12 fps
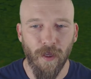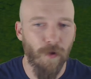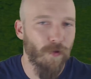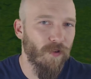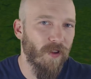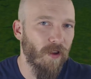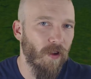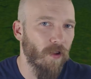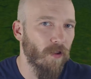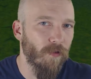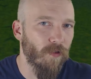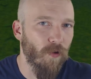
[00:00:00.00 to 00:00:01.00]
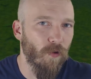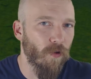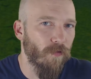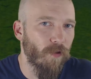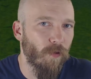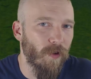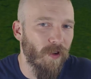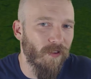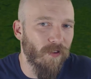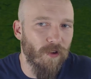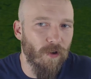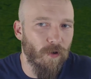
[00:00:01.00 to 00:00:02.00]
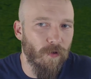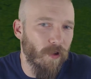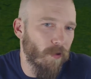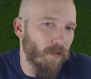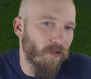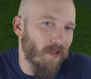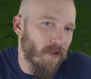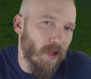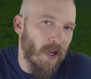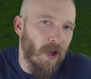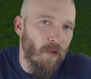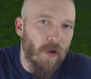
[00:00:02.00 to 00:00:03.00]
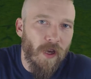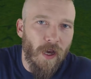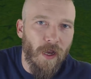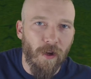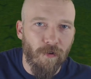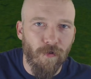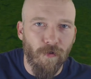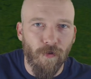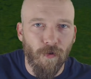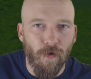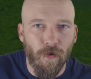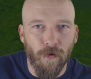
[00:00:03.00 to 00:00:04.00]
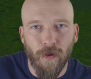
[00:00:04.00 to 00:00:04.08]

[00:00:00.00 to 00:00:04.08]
It was that other score a few minutes ago, and they were just like, "Yeah, we got extra score."